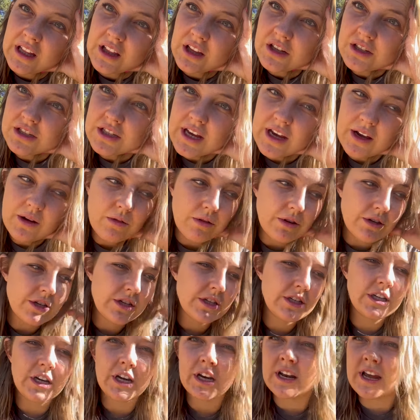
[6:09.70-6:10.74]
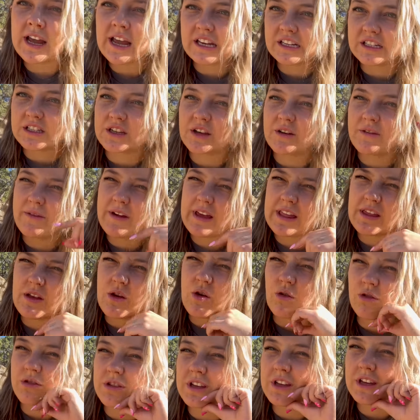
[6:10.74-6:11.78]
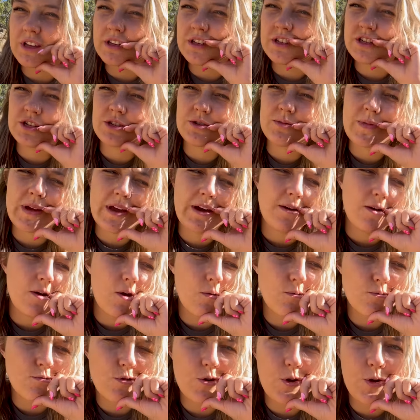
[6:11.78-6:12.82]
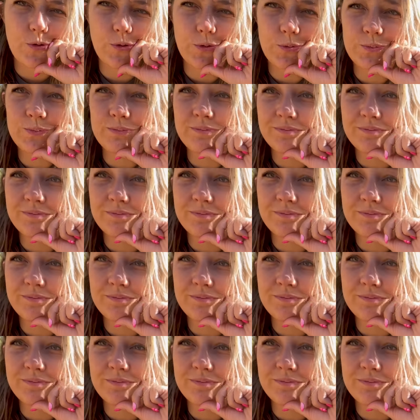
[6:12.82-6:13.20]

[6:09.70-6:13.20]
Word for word: Looks like we're just gonna excavate the whole thing and just make our own road.